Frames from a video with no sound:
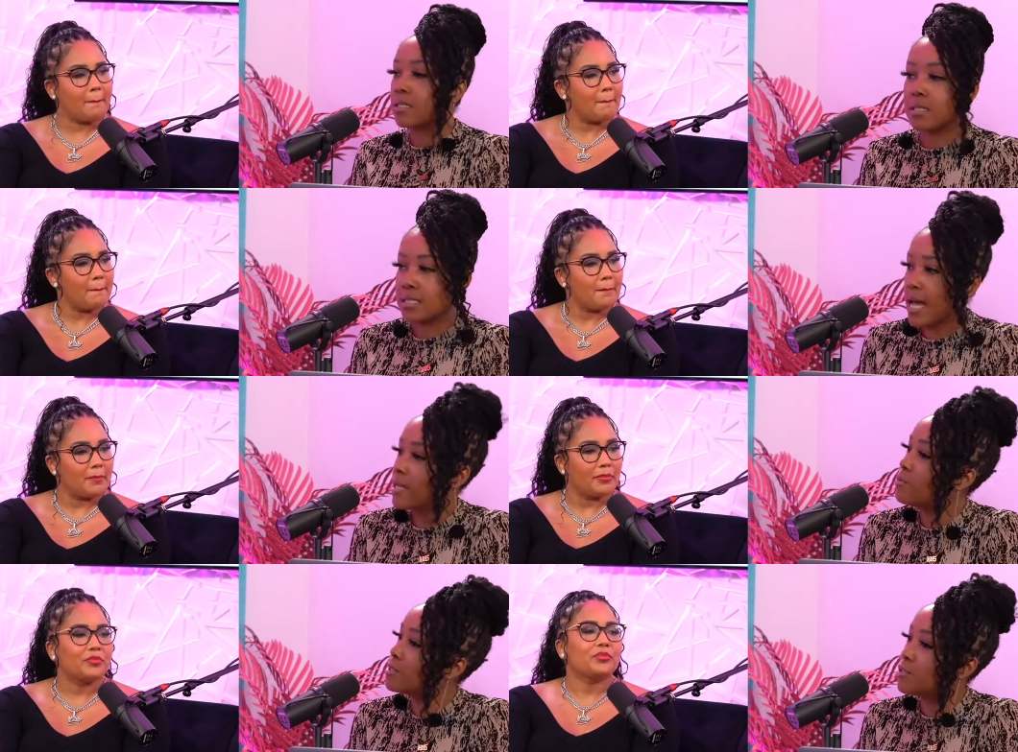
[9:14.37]
Speaker 1: does not
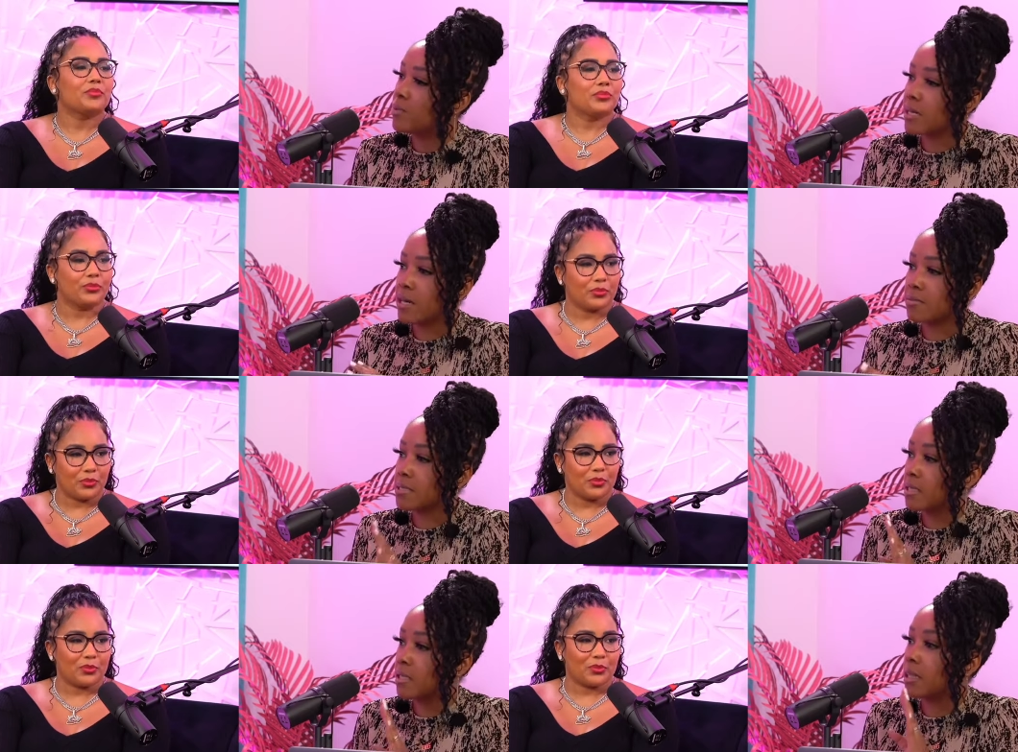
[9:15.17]
equal two when it comes
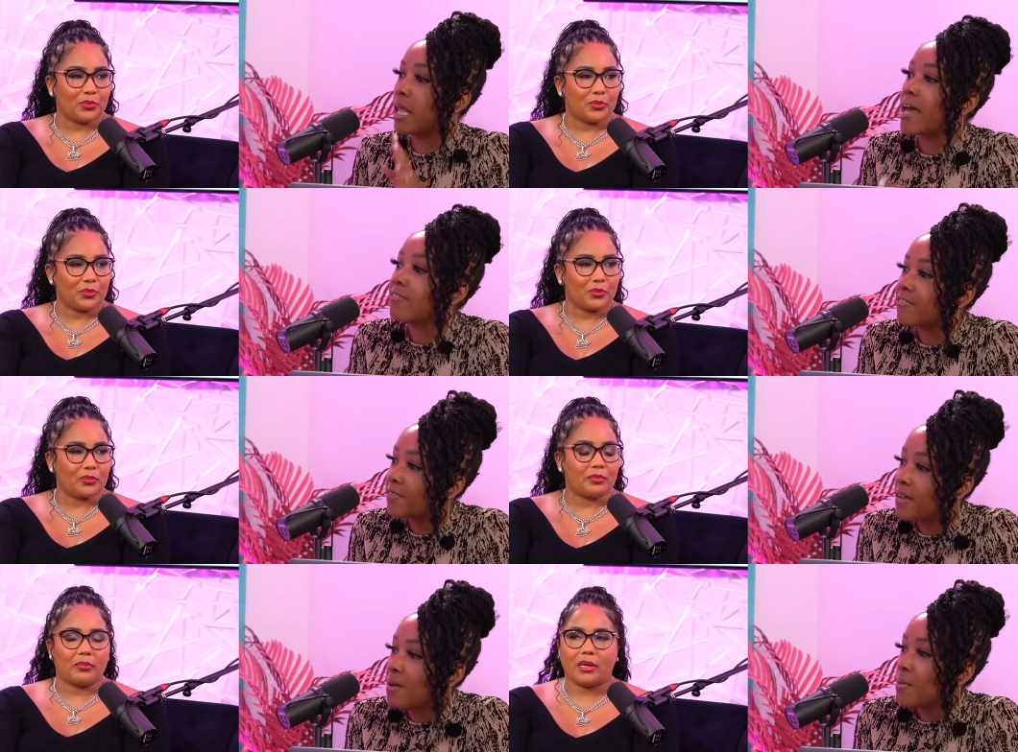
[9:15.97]
to
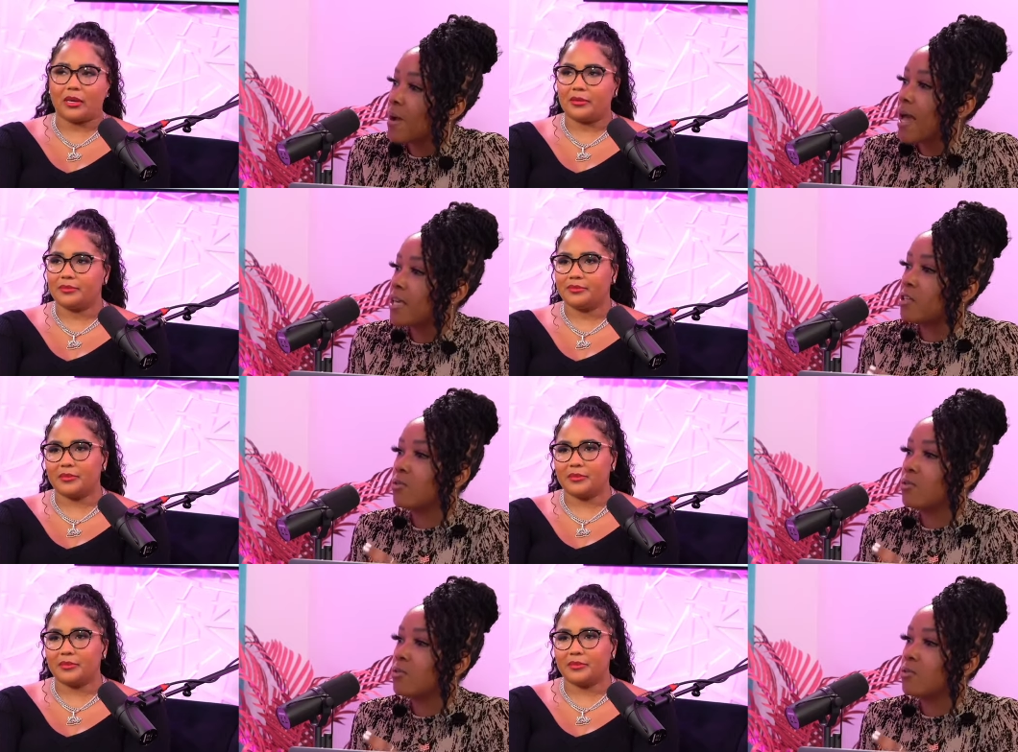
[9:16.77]
life, Man. right? You